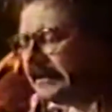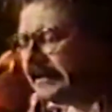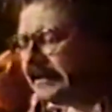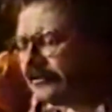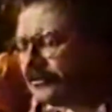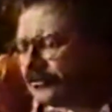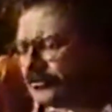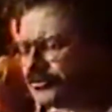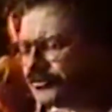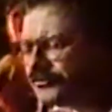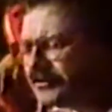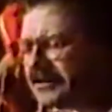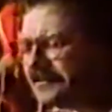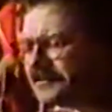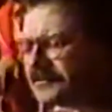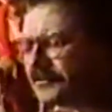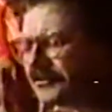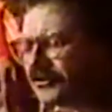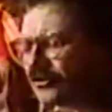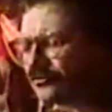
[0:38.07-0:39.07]
filling their
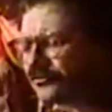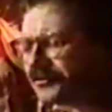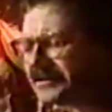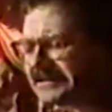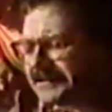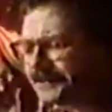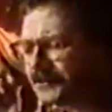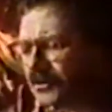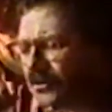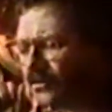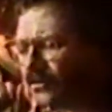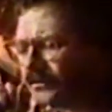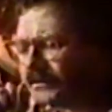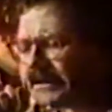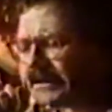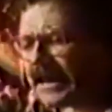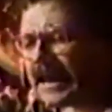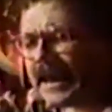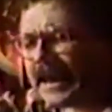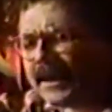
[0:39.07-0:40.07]
dreams with crisp
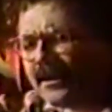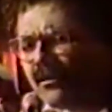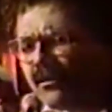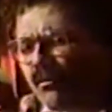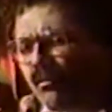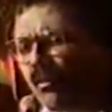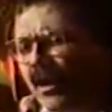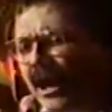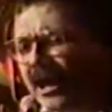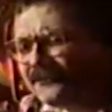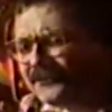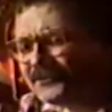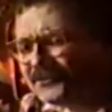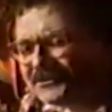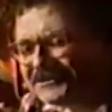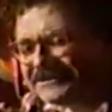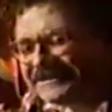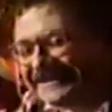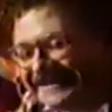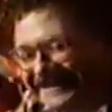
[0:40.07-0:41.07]
golden eggo
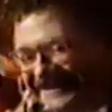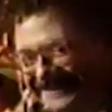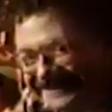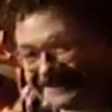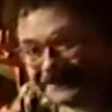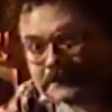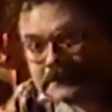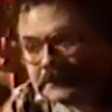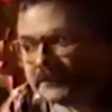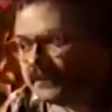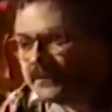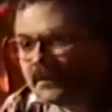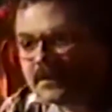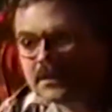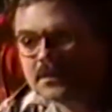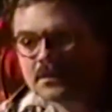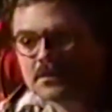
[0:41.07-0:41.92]
waffles. Hi, Dad. Hmm.